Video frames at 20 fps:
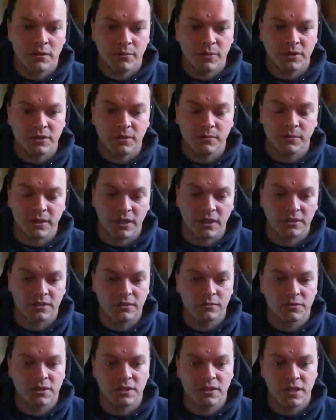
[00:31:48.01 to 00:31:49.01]
But simply ask
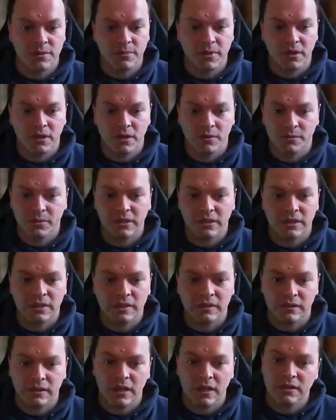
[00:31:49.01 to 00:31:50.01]
them to zip it up
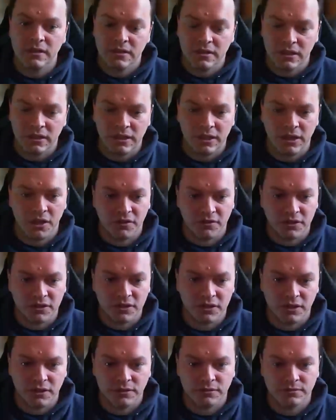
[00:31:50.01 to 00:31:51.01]
and send it over
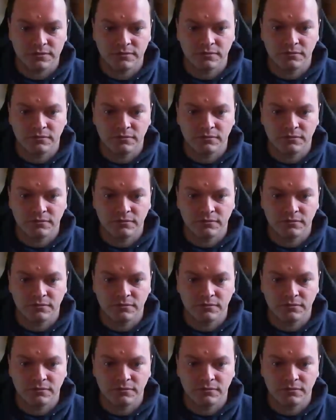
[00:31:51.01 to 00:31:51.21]
to you.